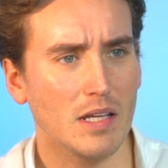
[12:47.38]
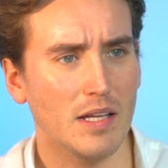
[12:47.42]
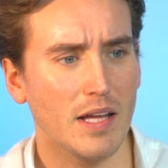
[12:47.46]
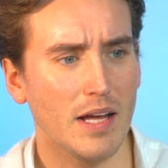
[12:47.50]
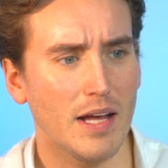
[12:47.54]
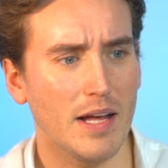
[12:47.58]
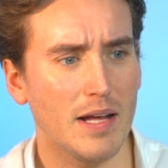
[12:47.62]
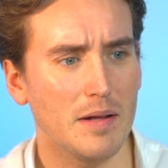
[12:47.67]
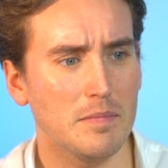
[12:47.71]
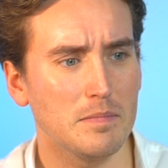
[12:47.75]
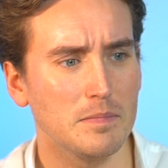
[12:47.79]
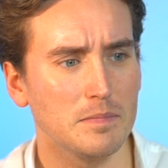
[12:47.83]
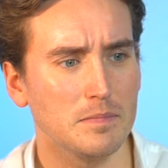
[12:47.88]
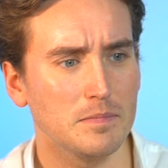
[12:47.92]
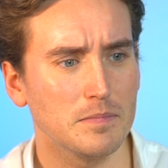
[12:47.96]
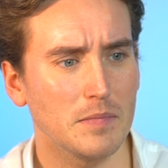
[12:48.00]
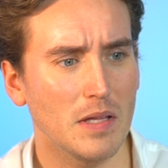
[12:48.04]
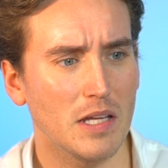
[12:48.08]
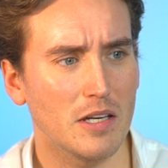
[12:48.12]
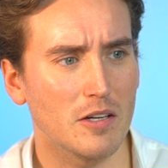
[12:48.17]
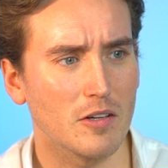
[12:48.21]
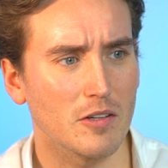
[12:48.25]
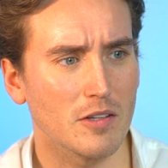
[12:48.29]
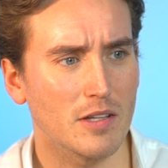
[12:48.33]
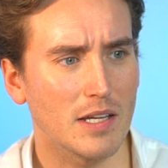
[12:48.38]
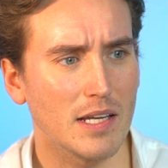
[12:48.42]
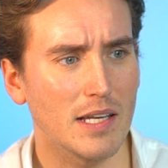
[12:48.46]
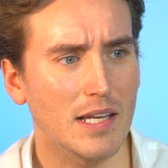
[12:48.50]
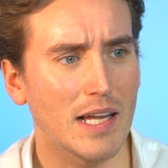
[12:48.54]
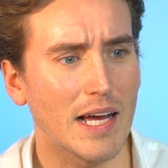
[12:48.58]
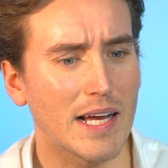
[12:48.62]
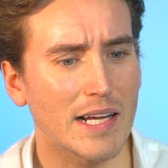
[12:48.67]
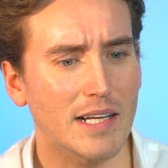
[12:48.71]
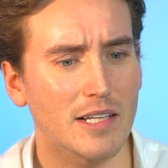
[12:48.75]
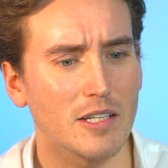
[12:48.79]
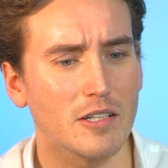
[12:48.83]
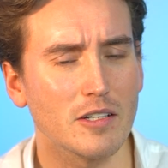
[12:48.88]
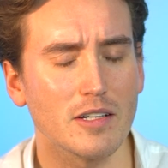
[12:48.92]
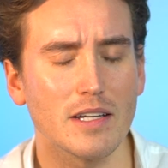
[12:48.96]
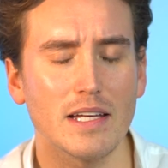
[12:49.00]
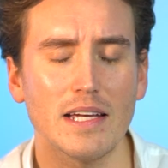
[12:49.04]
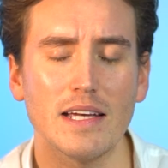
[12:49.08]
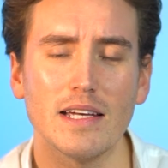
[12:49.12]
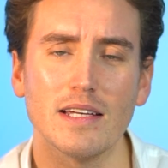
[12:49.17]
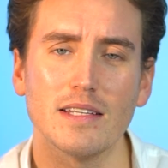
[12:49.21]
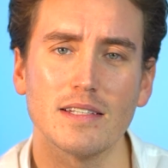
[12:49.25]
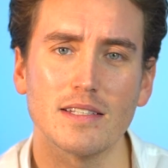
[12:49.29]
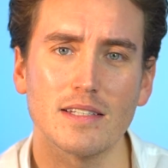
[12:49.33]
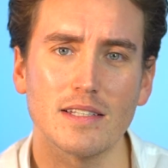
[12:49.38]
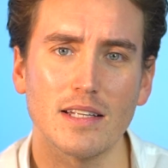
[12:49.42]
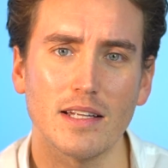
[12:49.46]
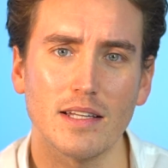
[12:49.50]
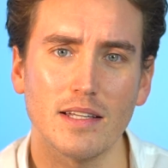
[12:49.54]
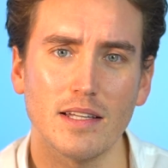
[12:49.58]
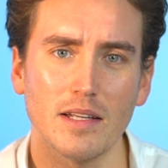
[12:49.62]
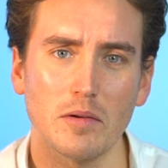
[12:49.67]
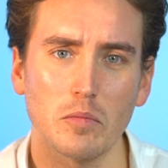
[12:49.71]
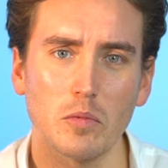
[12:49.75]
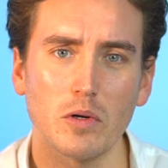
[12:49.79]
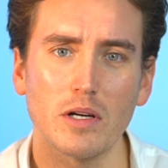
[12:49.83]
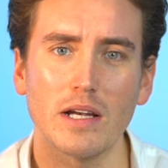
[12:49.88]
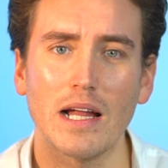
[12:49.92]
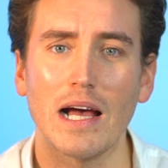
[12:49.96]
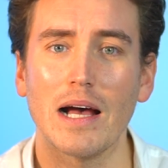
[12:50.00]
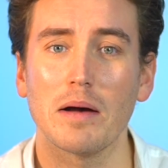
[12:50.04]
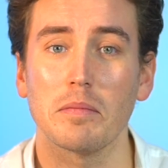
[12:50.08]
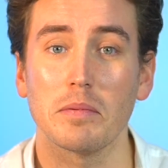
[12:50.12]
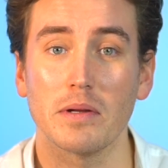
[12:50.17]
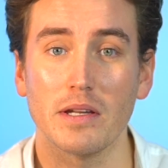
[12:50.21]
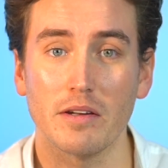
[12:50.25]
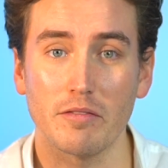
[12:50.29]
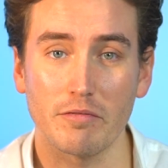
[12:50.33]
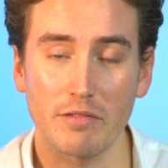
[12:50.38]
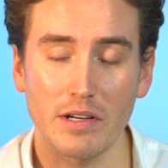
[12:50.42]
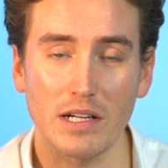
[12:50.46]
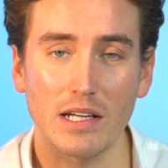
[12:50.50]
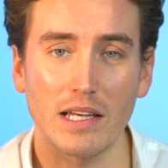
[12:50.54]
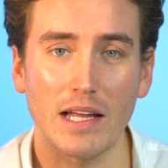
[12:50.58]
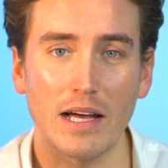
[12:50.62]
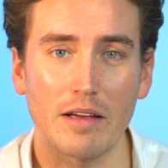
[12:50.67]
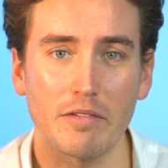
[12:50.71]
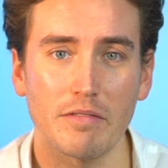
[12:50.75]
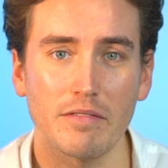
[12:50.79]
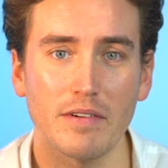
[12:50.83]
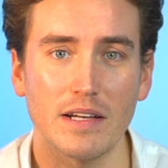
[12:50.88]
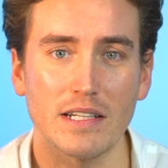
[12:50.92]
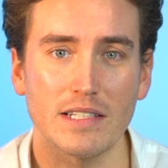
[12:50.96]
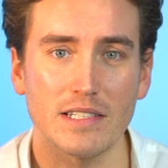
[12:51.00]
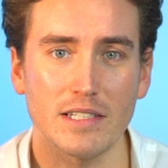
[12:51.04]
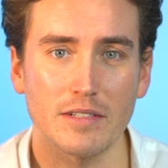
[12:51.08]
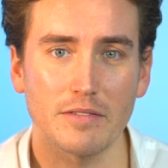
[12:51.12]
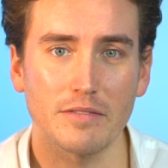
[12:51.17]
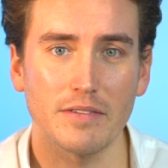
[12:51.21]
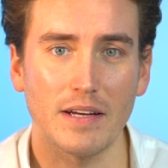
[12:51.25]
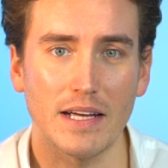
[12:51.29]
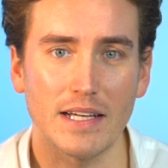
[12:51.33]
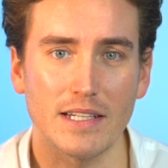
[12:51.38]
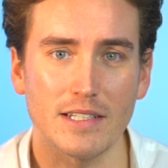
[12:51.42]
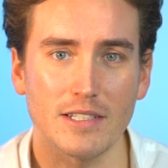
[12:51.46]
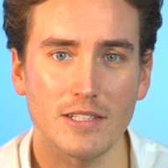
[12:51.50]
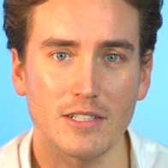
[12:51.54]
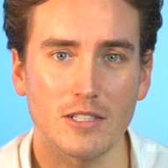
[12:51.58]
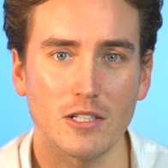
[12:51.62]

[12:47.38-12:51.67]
the likelihood is that it wouldn't happen in real life face to face.